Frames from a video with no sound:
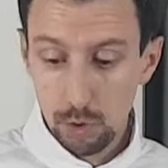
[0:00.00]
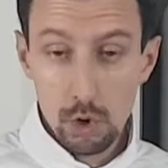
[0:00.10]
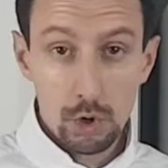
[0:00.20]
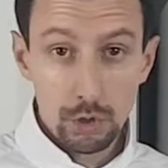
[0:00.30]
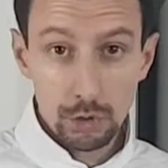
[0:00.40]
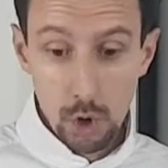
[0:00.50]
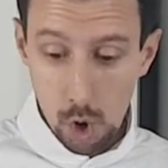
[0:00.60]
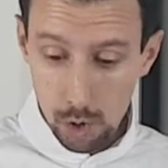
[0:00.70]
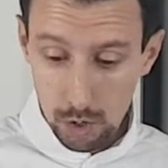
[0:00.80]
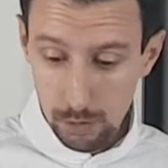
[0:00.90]
coconut
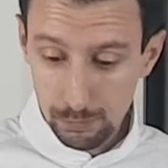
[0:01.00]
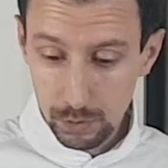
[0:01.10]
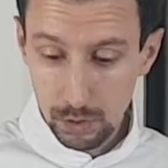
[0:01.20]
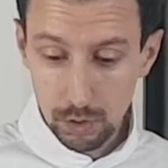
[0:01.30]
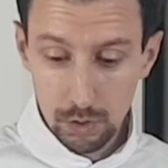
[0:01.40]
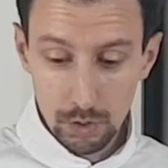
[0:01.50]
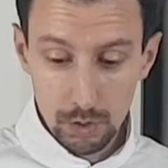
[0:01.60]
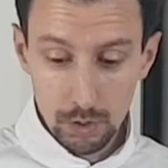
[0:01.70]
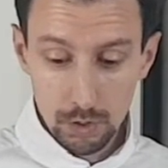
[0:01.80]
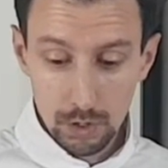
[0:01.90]
oil,
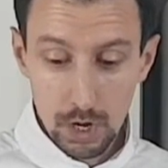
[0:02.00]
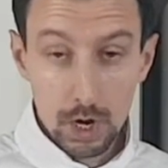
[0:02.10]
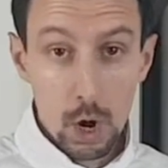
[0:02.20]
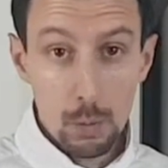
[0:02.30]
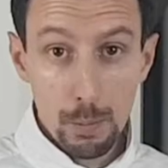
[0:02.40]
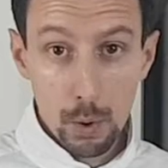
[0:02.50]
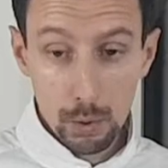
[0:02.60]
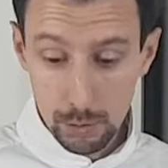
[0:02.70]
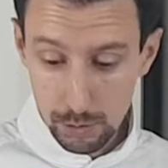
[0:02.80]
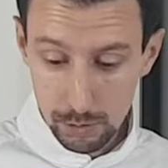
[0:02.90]
cacao
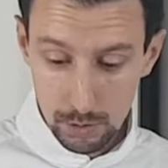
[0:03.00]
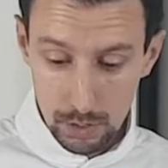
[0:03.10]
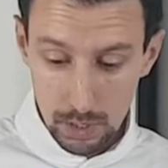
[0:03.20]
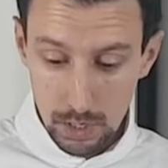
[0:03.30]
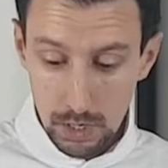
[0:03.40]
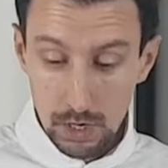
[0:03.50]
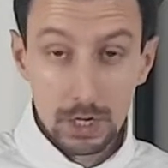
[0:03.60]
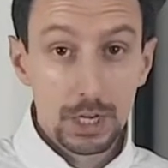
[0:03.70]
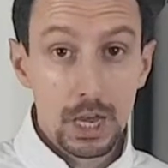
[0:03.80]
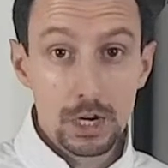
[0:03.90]
powder,
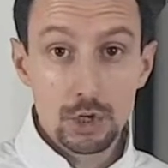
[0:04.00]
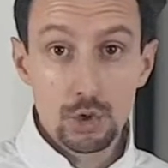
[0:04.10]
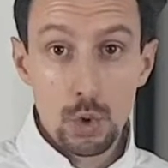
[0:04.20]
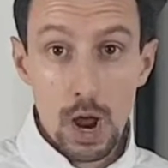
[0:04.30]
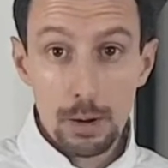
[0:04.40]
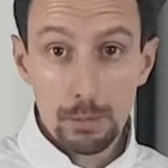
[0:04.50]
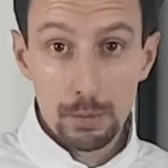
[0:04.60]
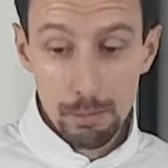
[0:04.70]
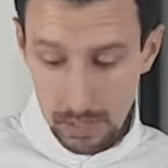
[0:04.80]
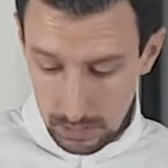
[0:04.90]
cashew
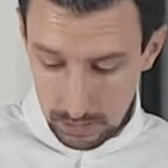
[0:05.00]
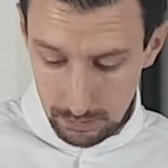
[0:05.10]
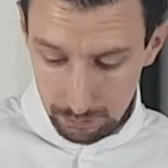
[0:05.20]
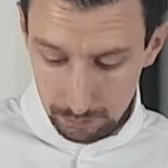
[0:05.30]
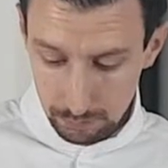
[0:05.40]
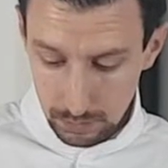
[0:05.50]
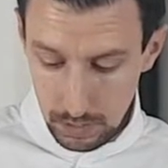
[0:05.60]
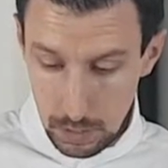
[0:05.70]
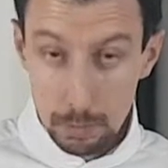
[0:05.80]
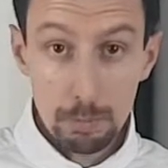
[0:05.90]
almond milk,
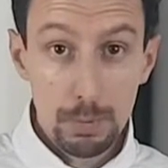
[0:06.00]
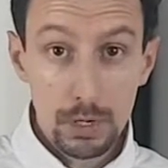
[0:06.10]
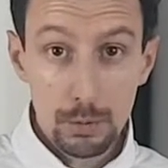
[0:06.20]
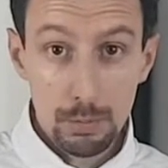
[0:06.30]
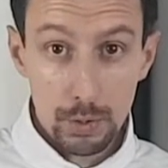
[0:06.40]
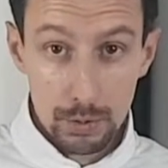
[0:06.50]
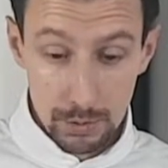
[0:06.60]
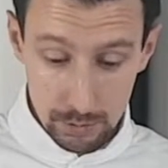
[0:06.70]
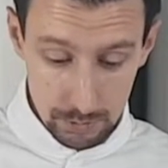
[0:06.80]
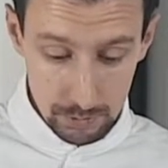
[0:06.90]
peanut
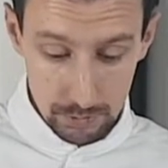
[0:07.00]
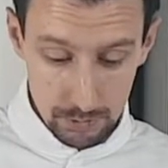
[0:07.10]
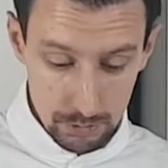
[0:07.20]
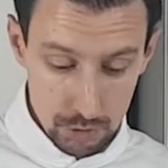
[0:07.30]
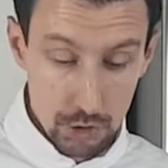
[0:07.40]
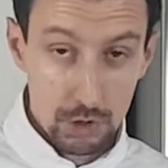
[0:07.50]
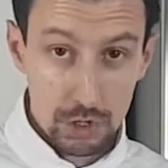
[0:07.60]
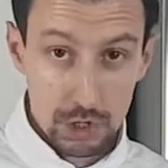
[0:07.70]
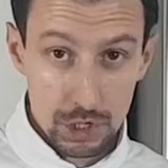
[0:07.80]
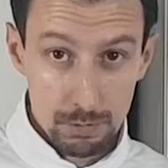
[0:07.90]
butter, chocolate
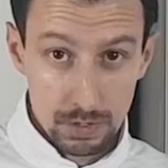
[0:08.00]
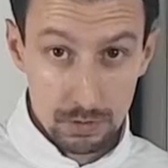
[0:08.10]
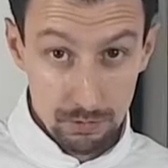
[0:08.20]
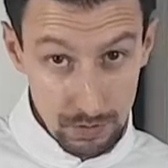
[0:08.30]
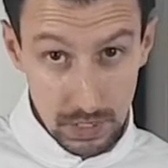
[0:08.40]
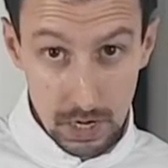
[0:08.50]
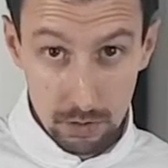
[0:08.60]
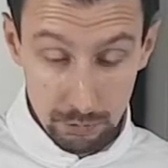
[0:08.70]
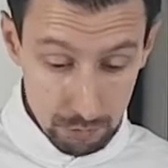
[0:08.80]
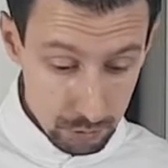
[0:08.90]
chips, vegan
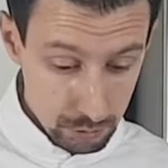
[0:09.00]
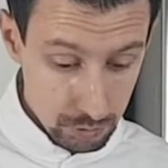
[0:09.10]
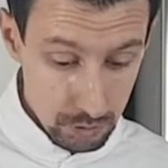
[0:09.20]
of course,